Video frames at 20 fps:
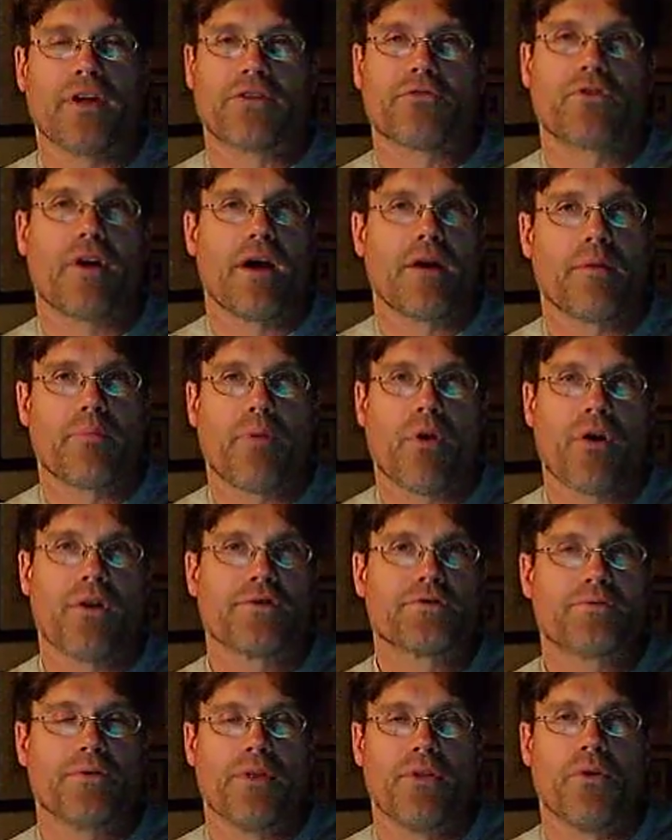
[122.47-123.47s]
electronic
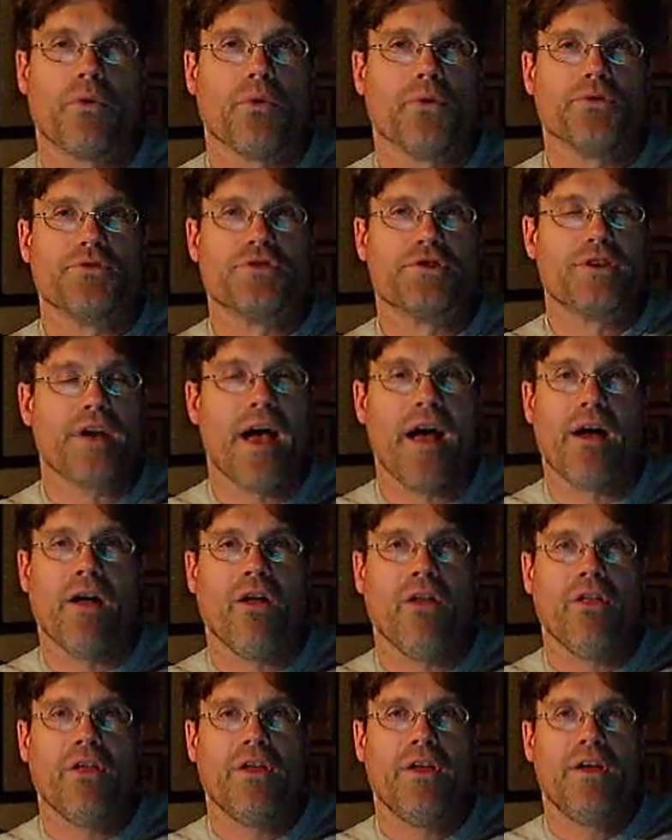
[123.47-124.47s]
parts with an old
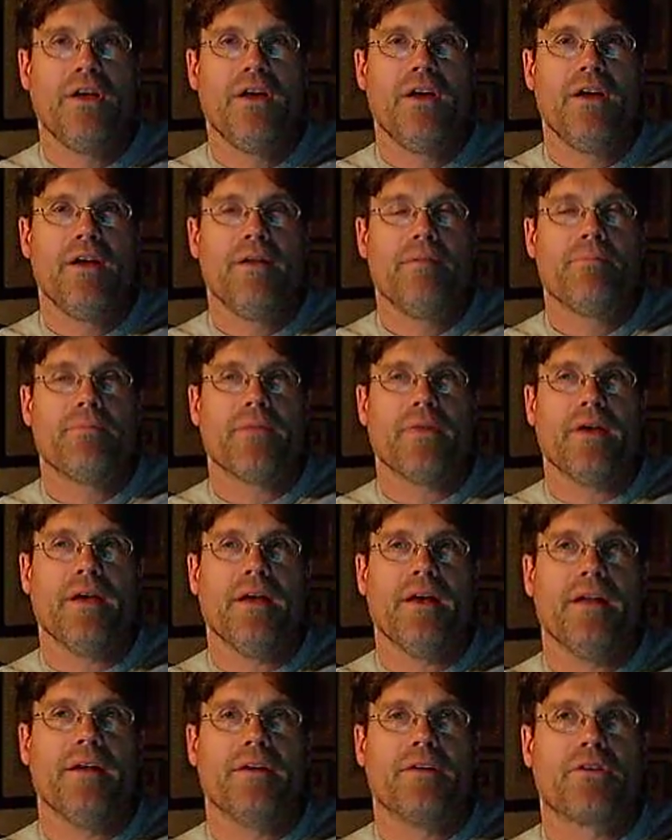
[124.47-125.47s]
shell
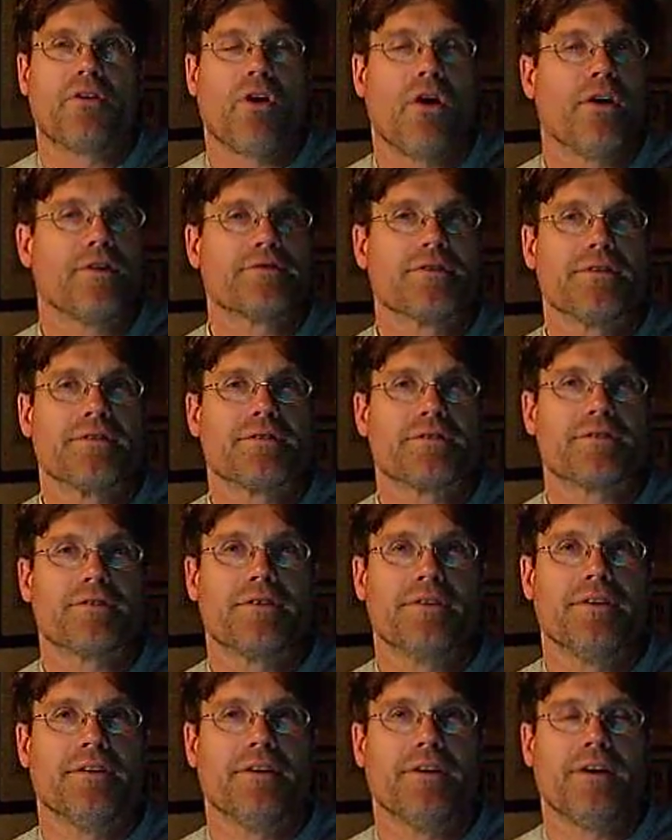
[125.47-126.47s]
and cause us
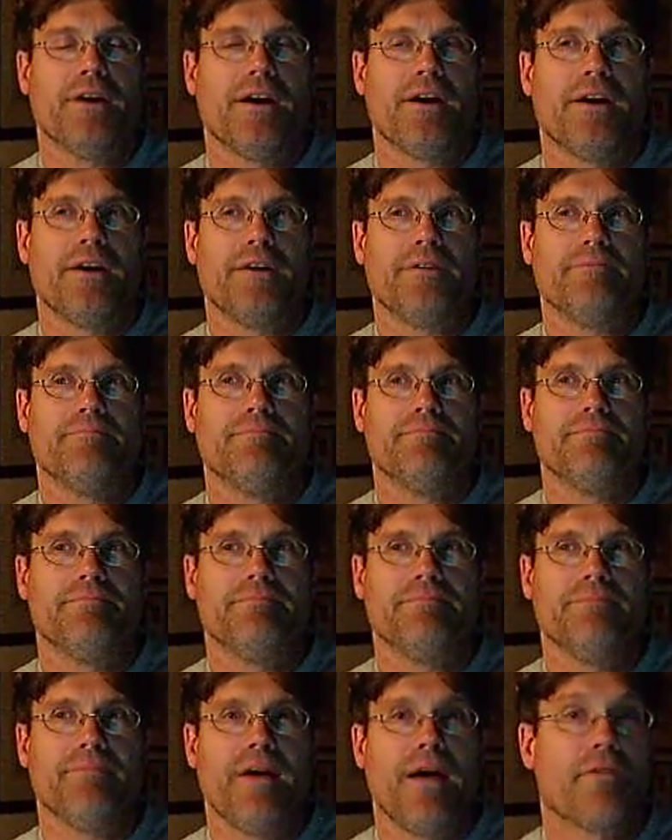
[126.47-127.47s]
to
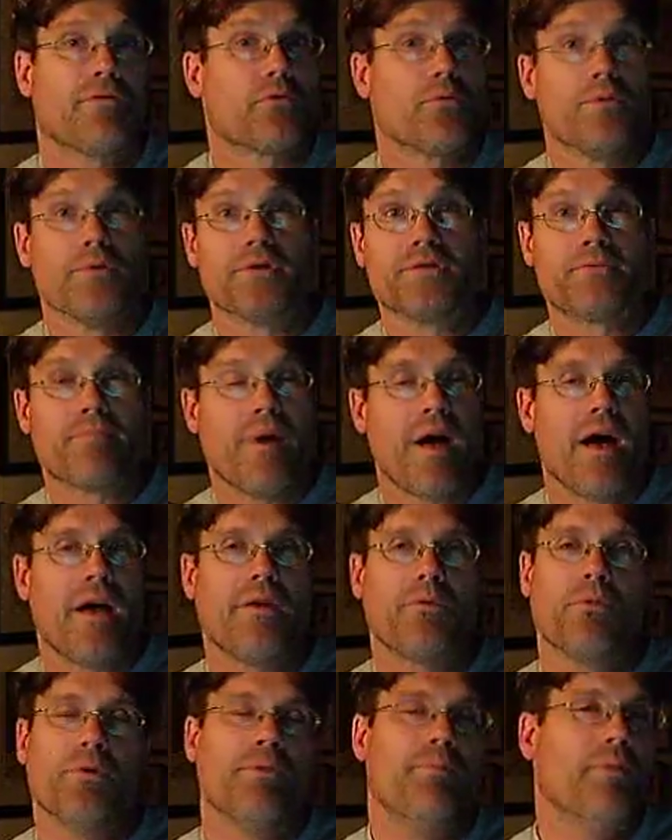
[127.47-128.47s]
have to
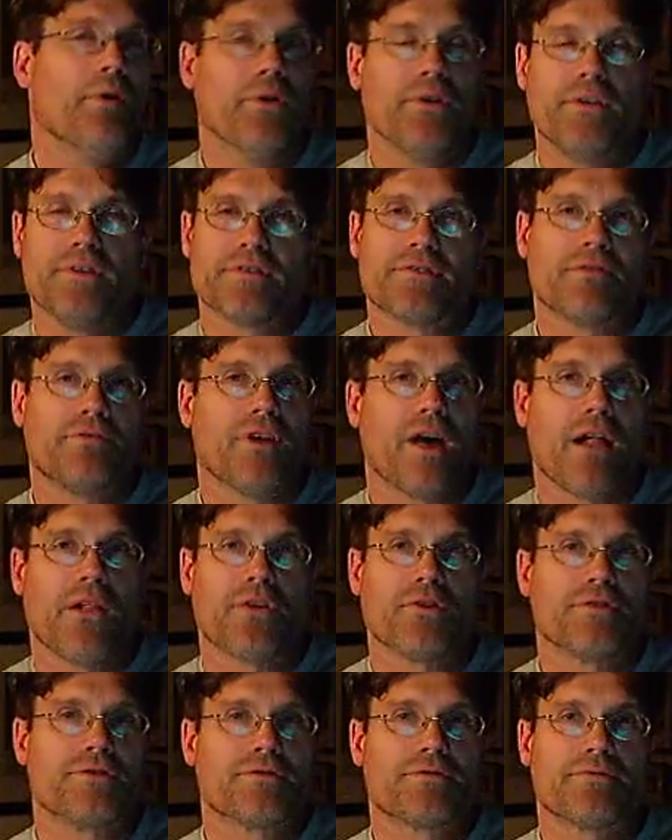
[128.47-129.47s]
respond with billions of
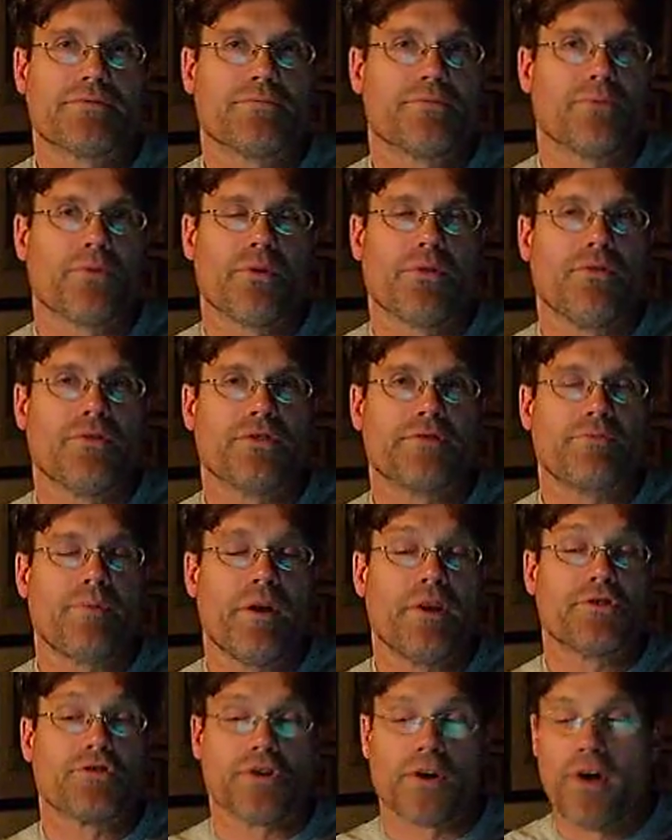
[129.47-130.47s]
dollars worth of
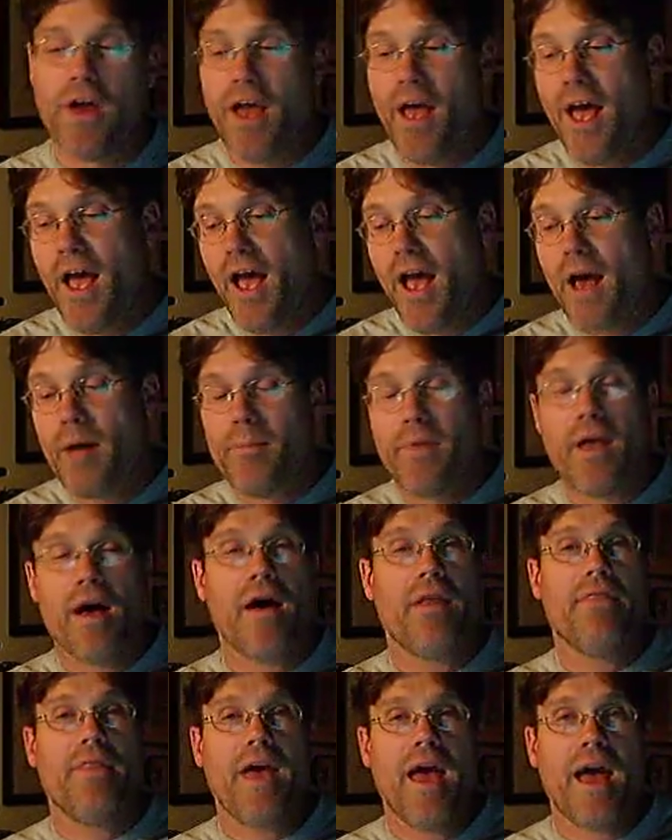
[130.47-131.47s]
expenditure. And
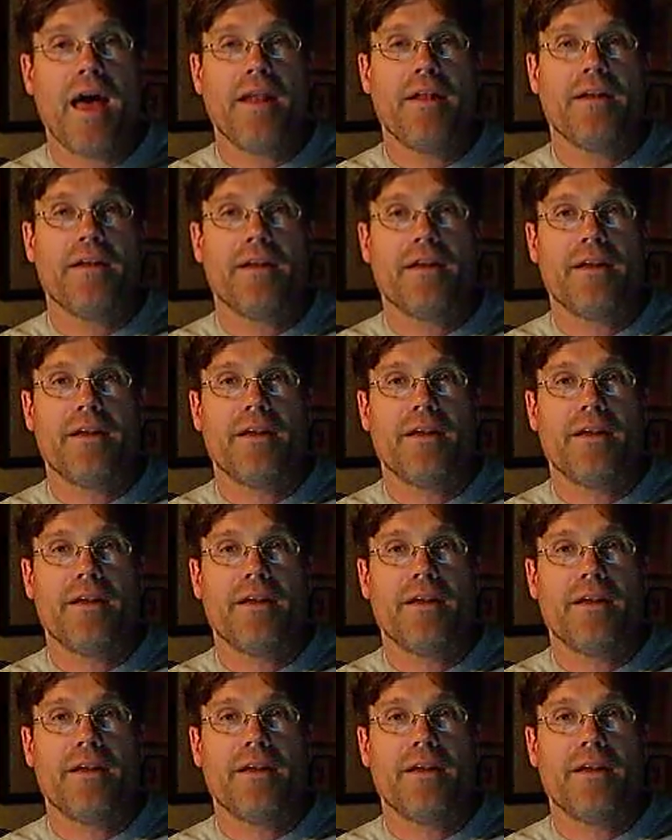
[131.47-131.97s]
beyond that,